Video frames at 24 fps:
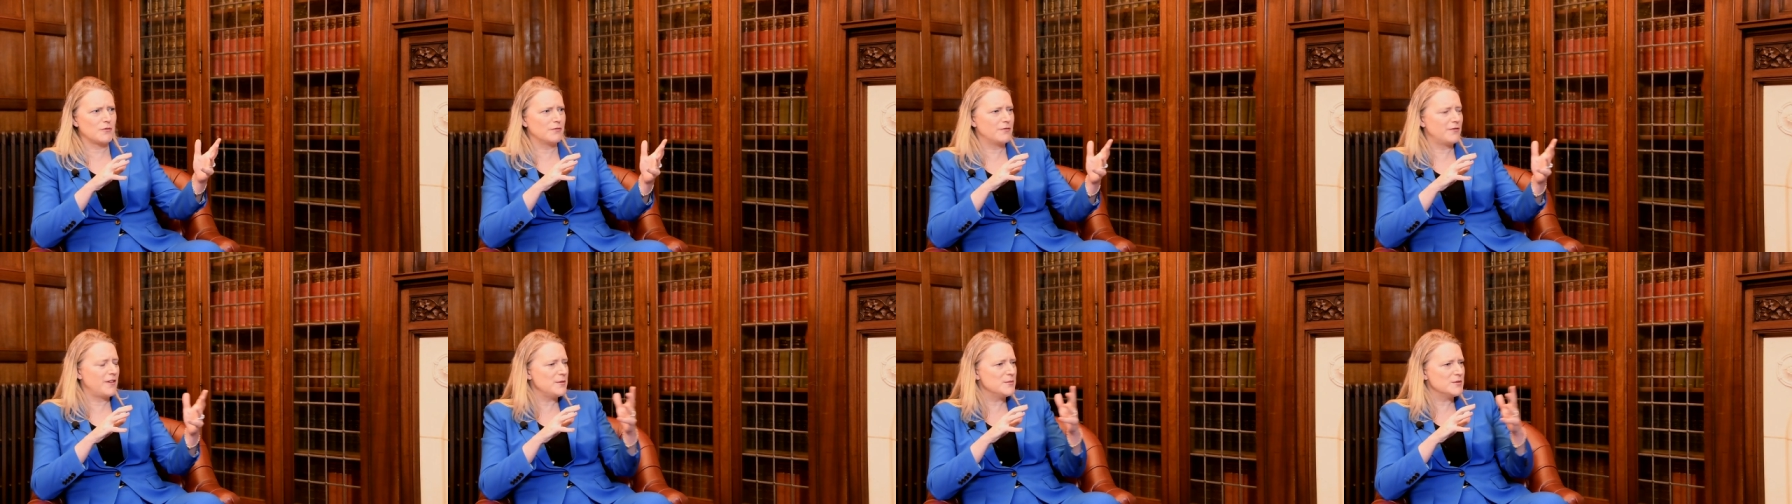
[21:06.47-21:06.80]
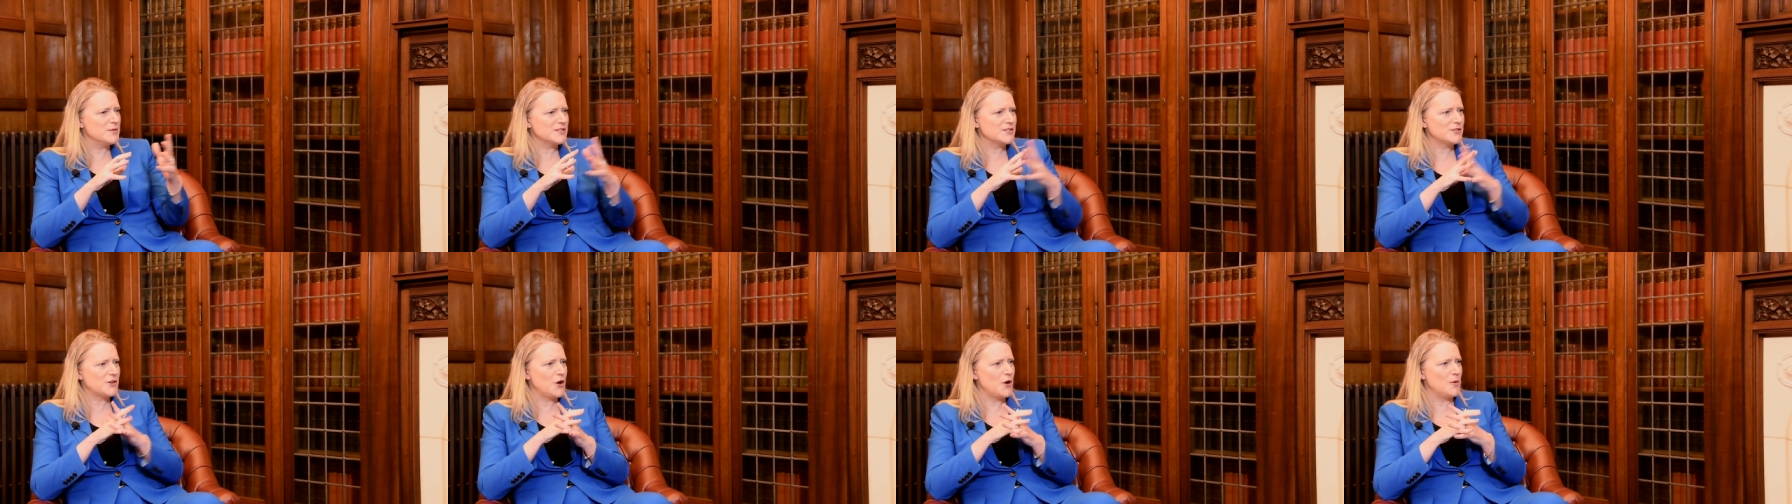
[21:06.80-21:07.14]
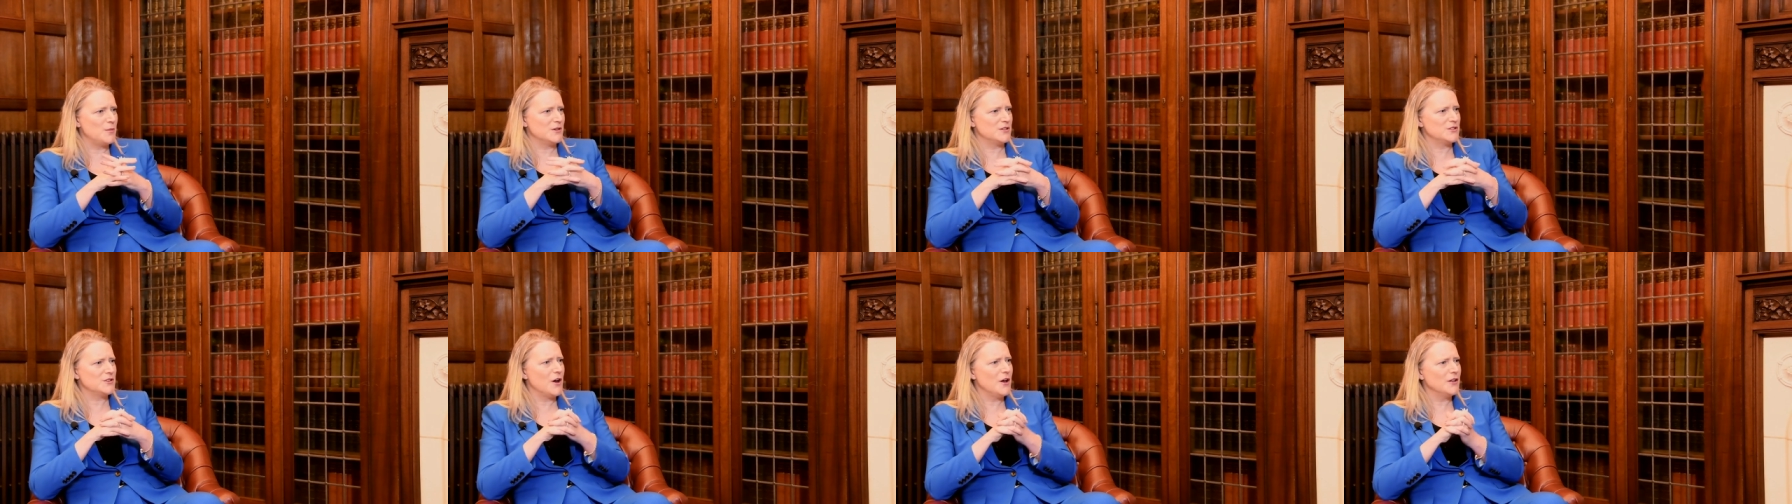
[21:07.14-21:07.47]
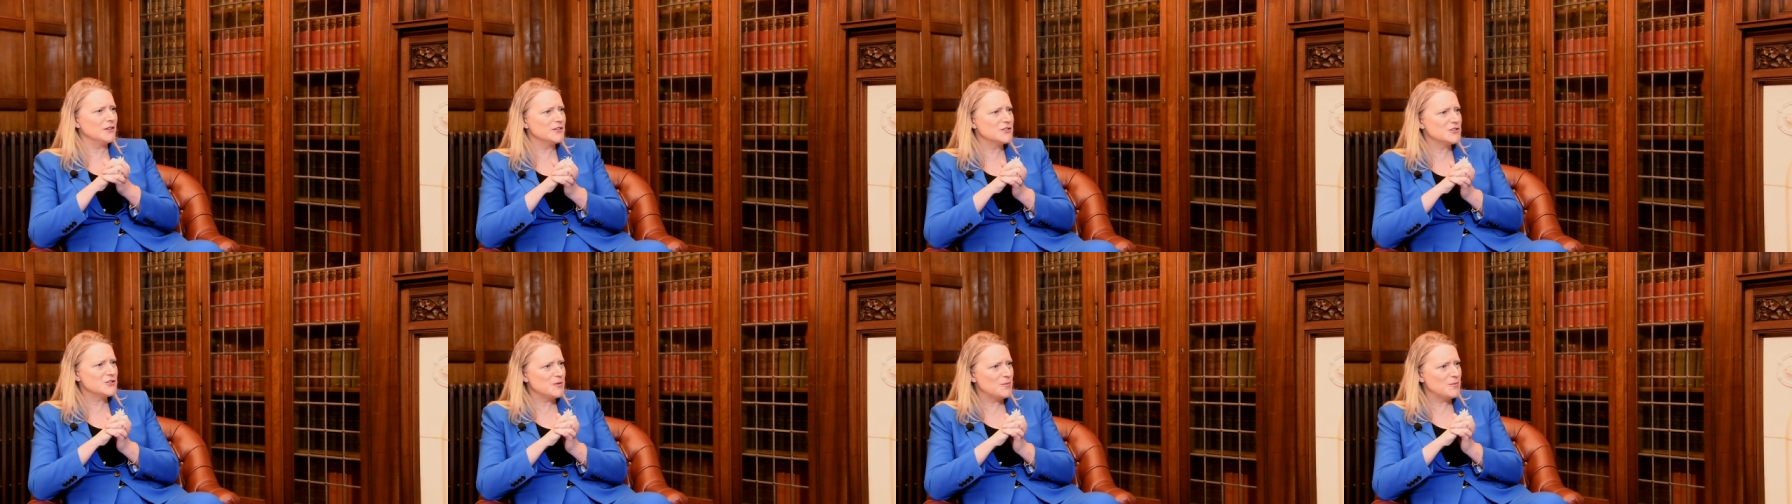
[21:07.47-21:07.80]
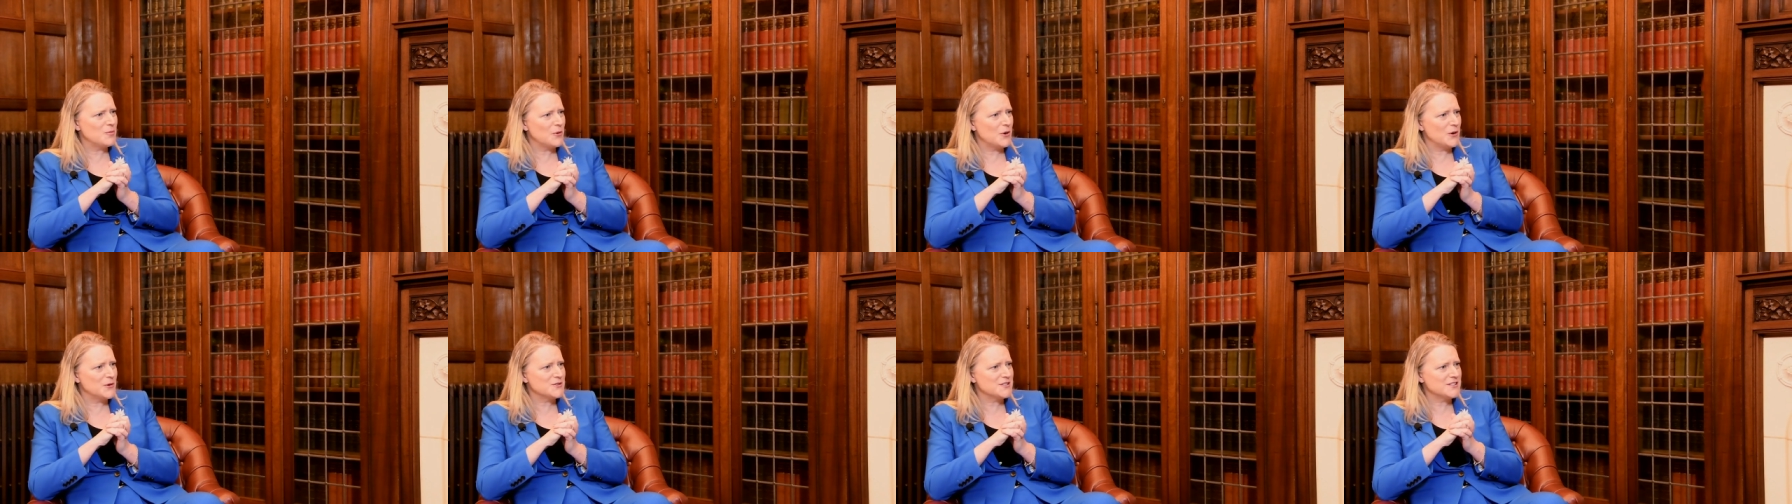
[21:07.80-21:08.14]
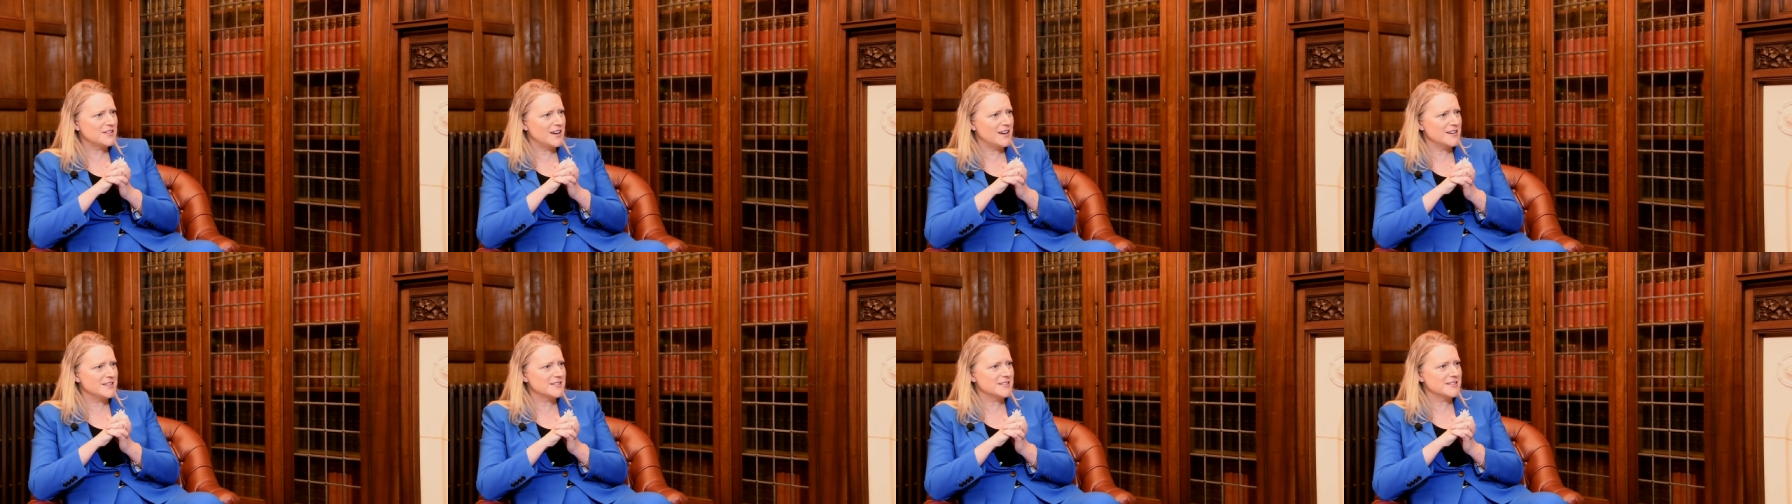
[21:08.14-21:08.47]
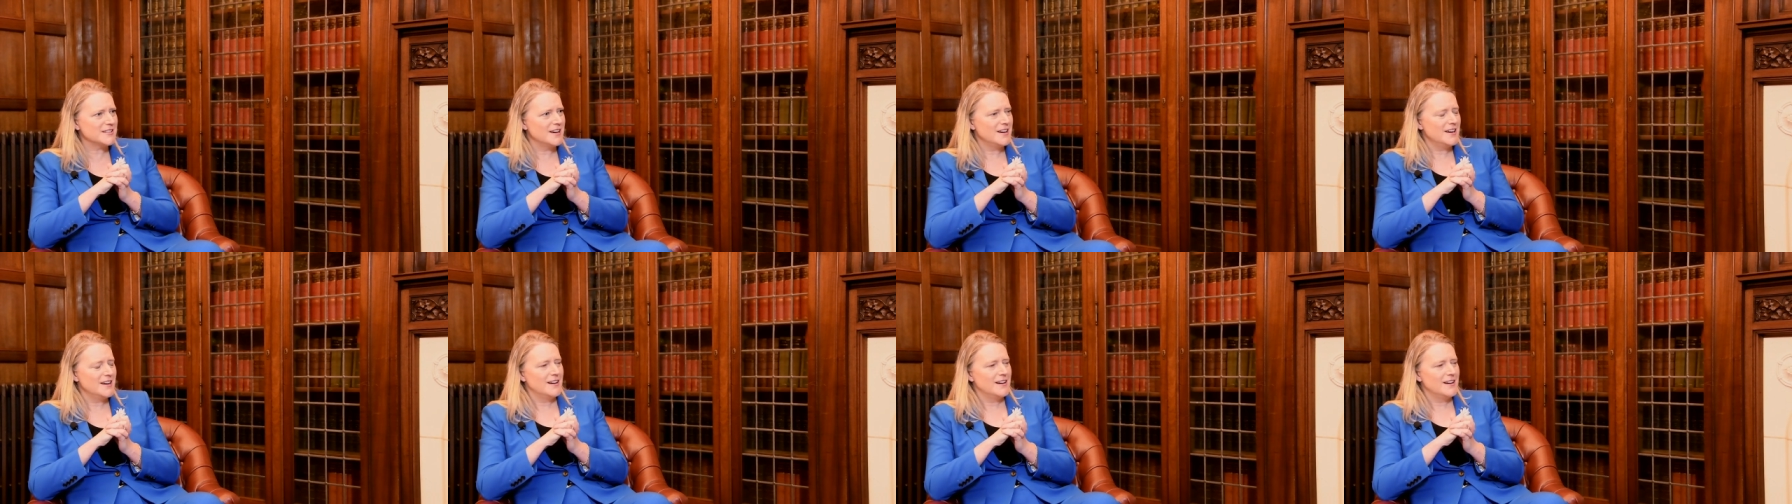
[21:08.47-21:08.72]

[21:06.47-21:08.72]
famous comitology process.